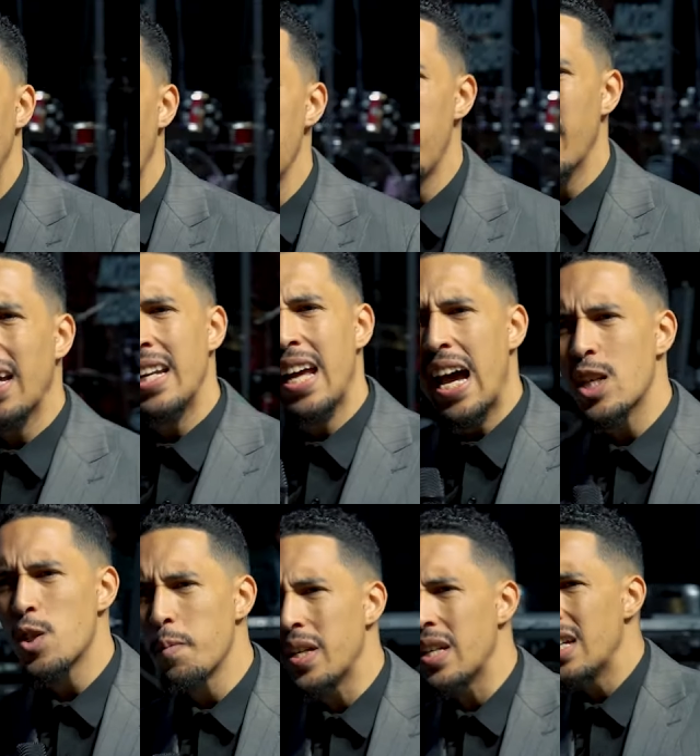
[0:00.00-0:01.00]
he came back and he
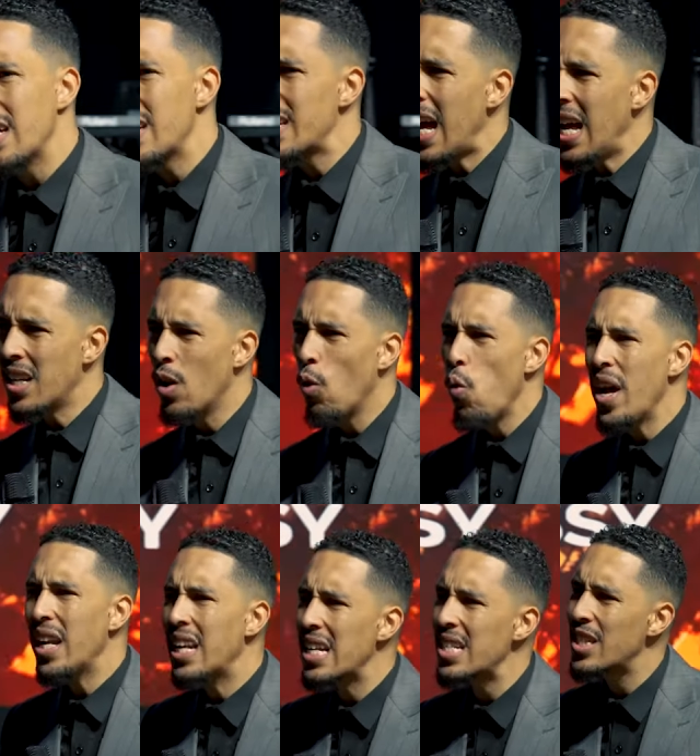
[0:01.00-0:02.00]
asked me, Son,
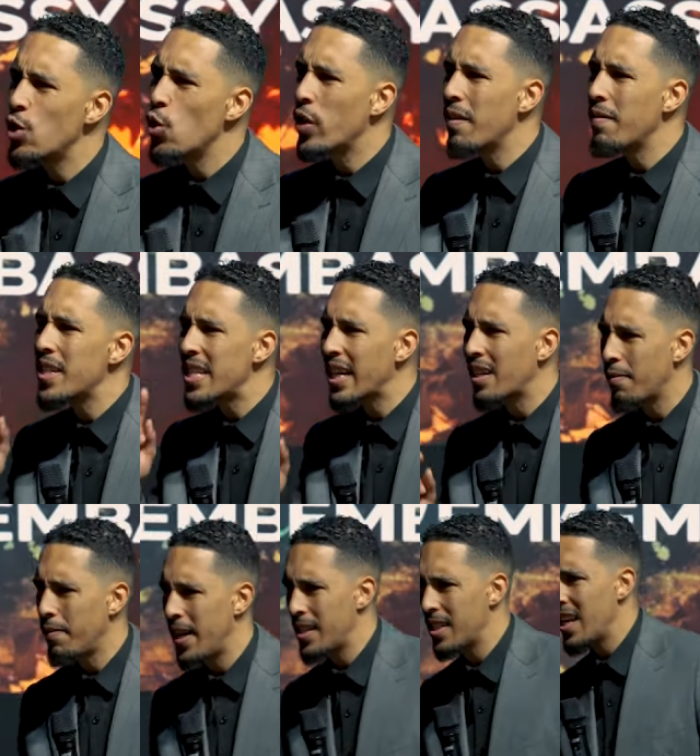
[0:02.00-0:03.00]
when last did you give a
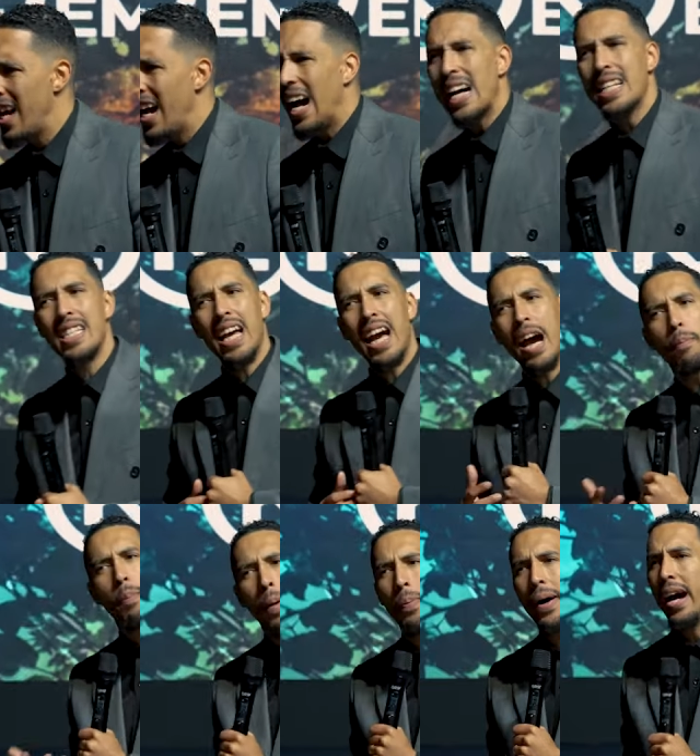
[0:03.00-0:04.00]
sacrifice? I said, Ah,
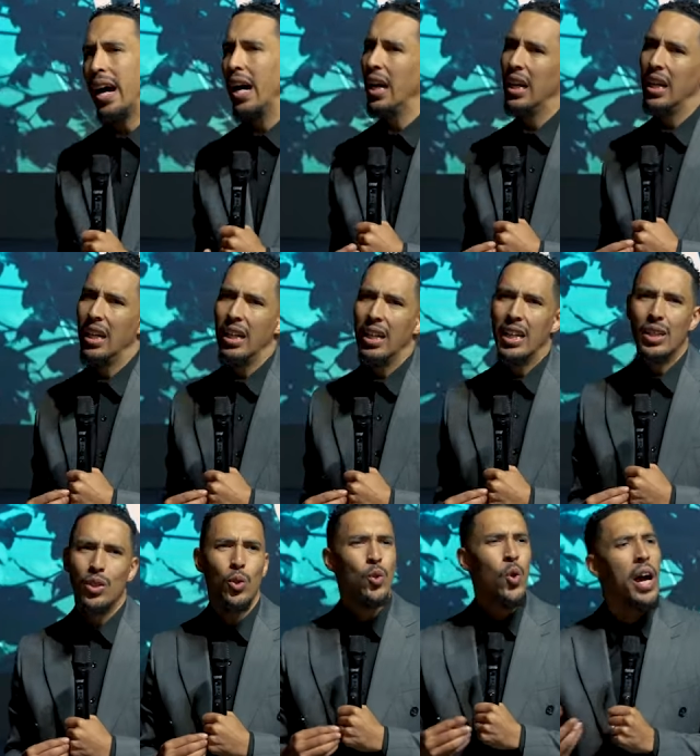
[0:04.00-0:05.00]
Papa,
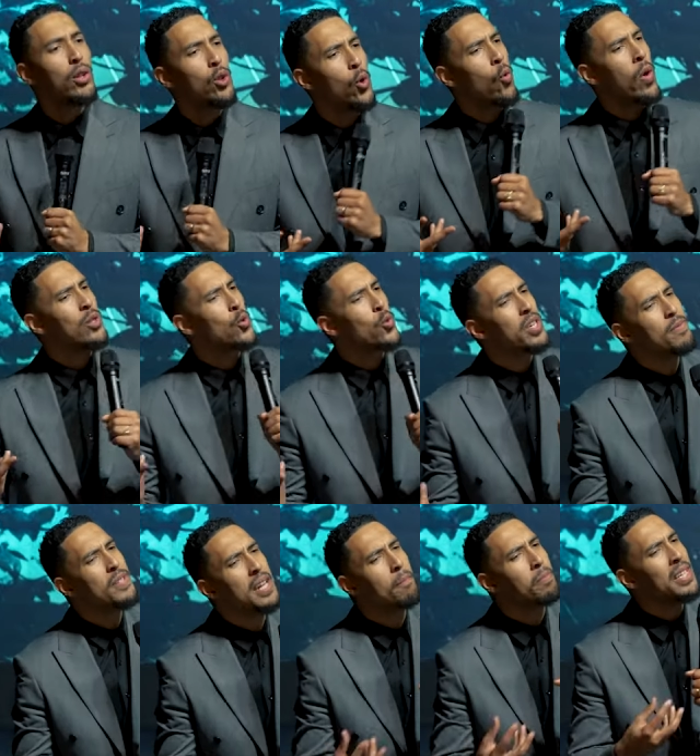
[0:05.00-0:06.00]
you know, I don't want to
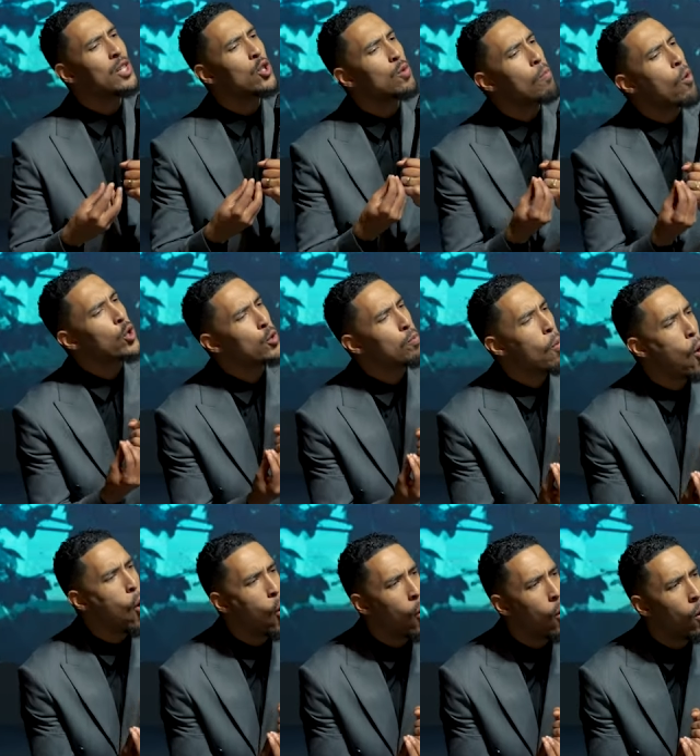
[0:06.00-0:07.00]
give something small,
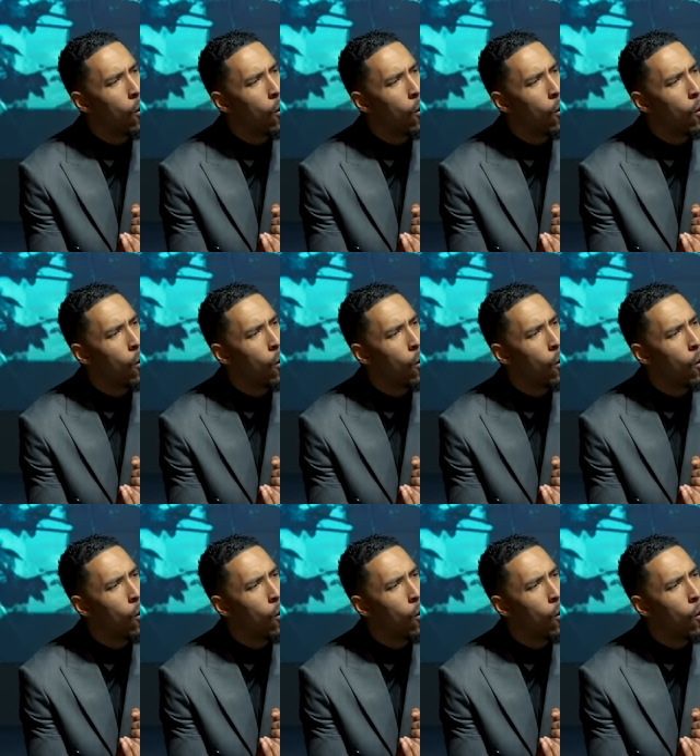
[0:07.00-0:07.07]
small.